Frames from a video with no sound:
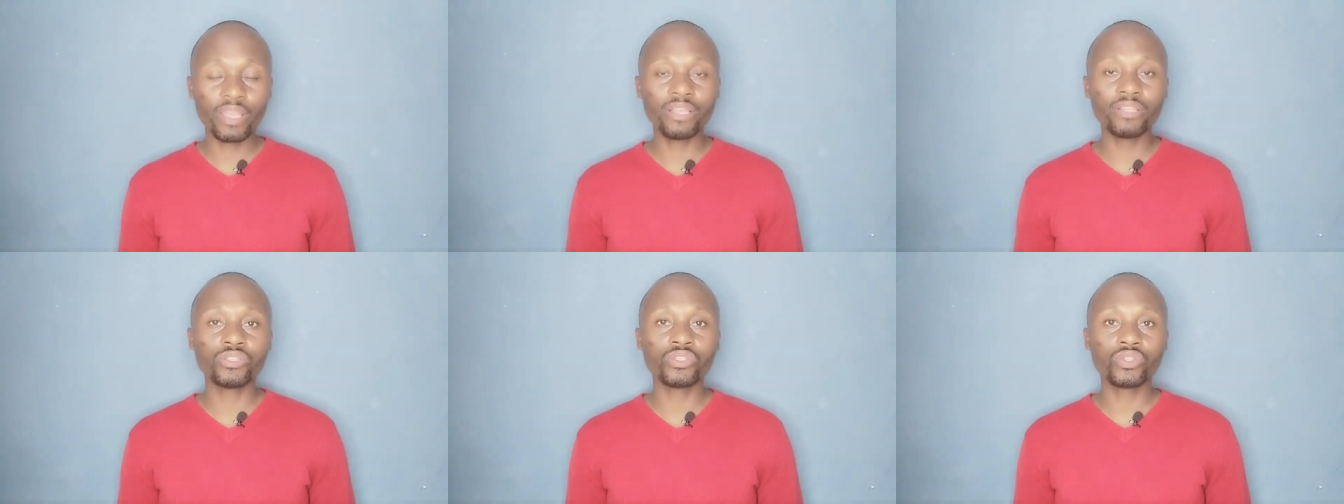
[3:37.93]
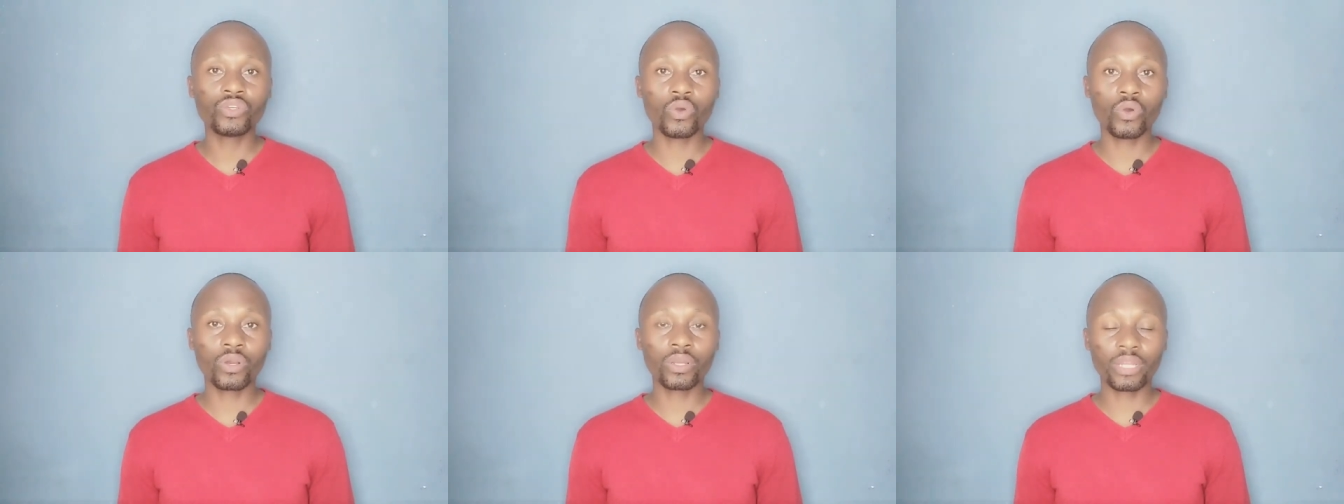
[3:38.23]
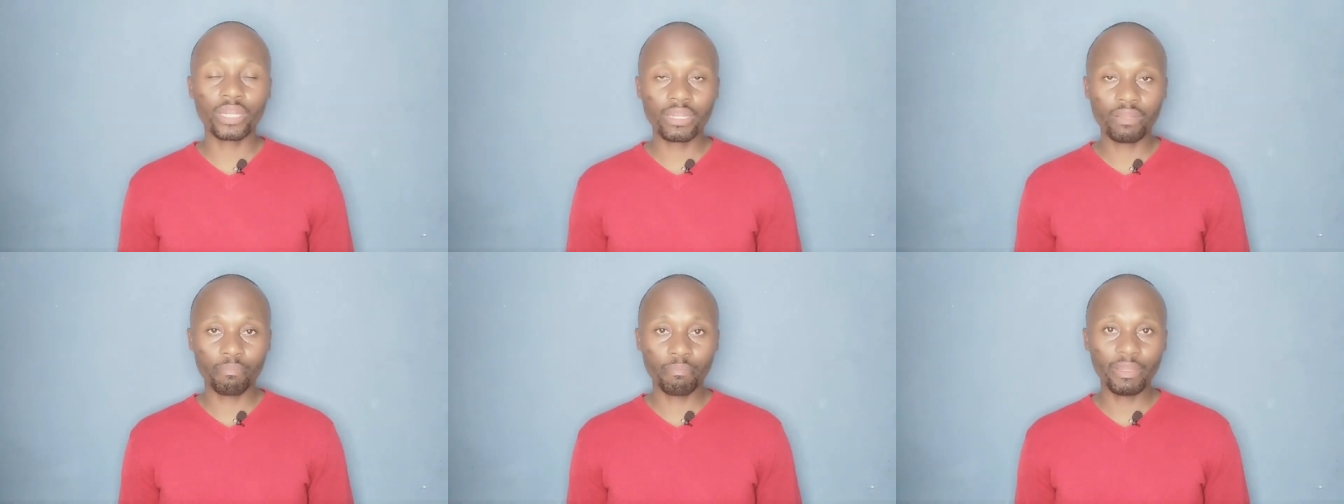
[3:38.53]
is your
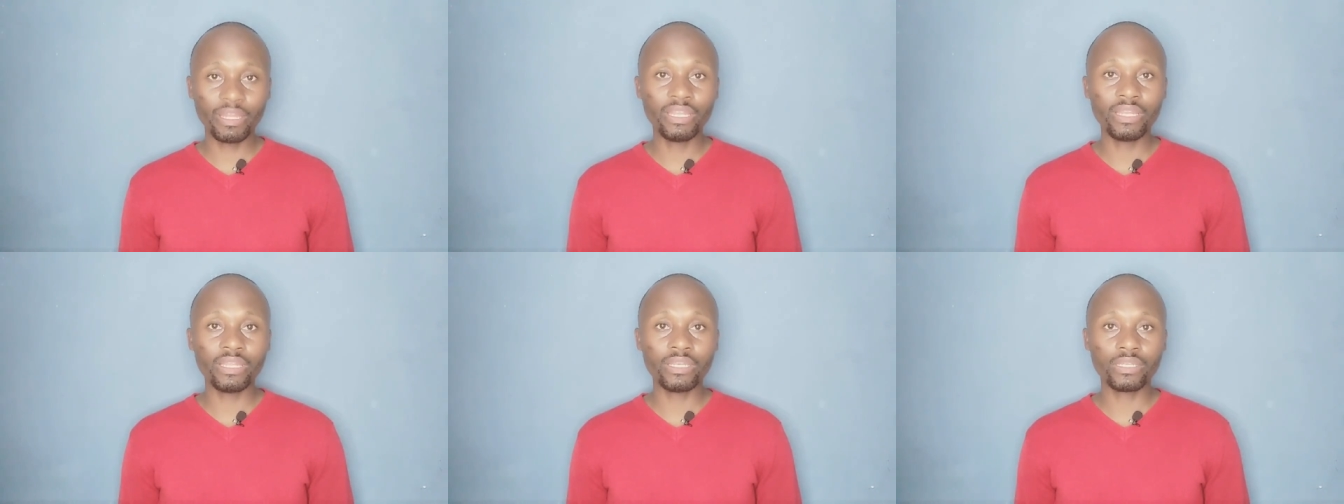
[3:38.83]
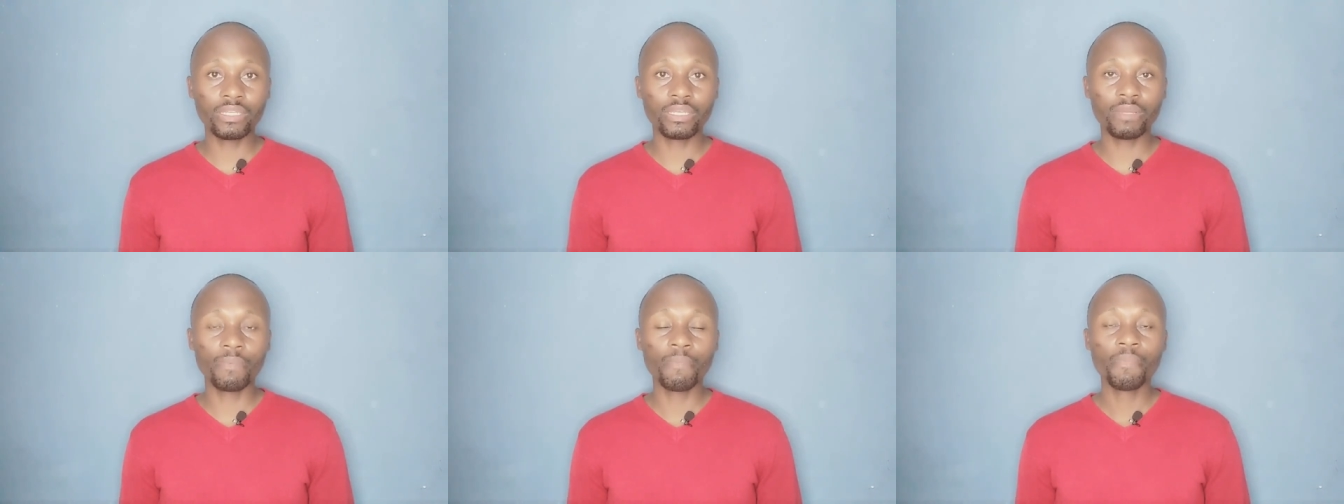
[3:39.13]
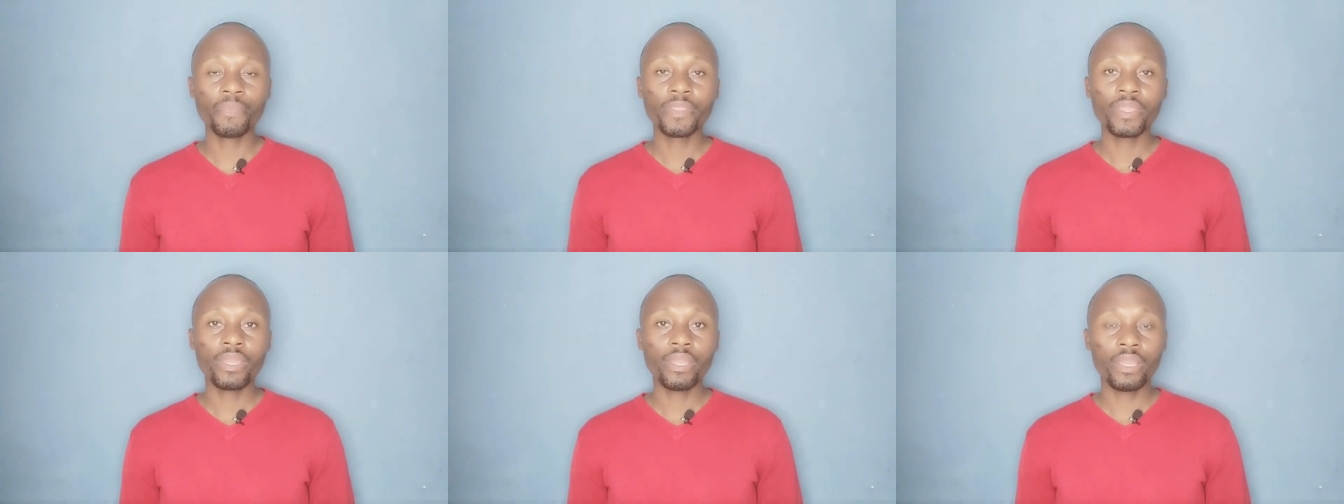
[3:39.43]
credibility,
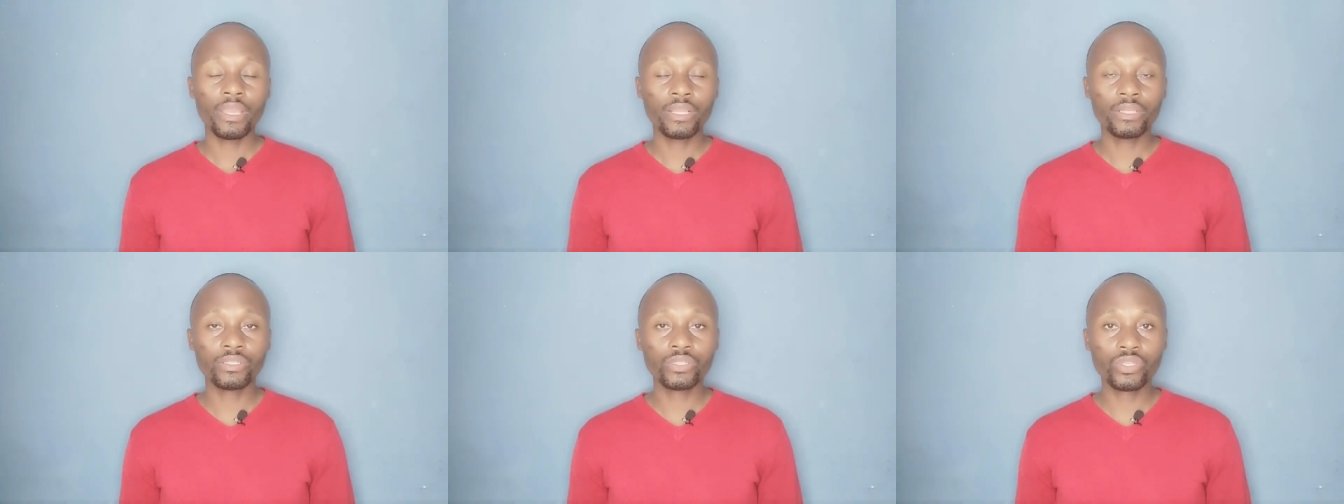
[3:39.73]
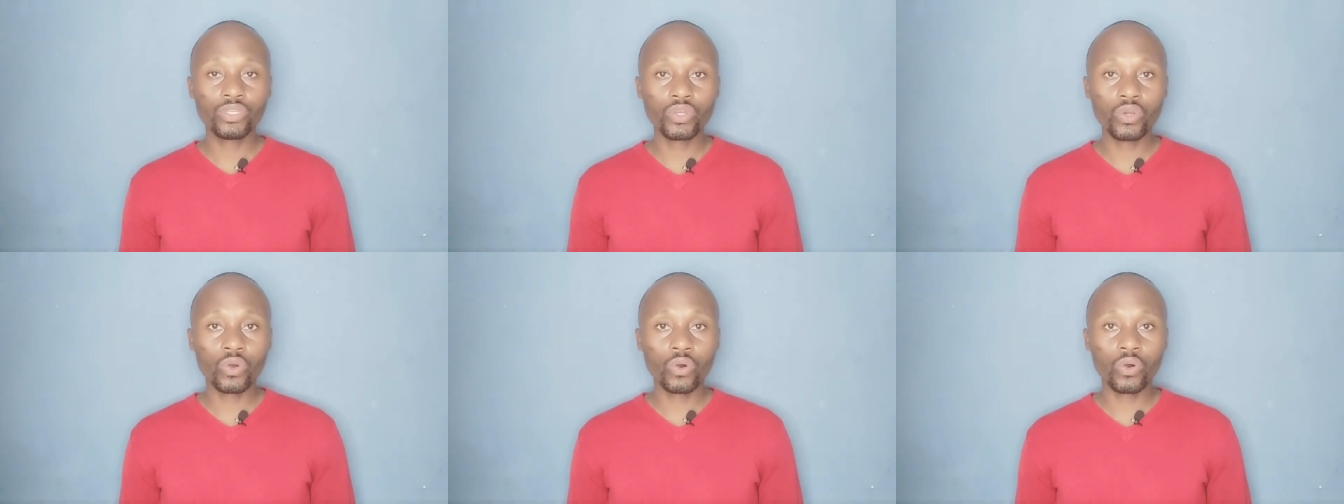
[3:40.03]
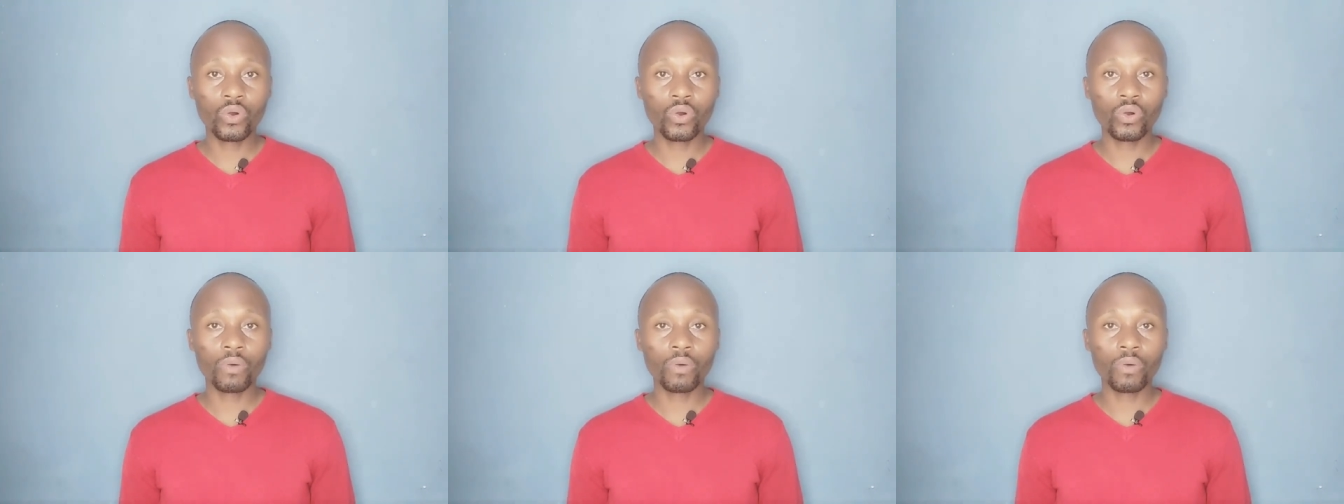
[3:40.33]
is your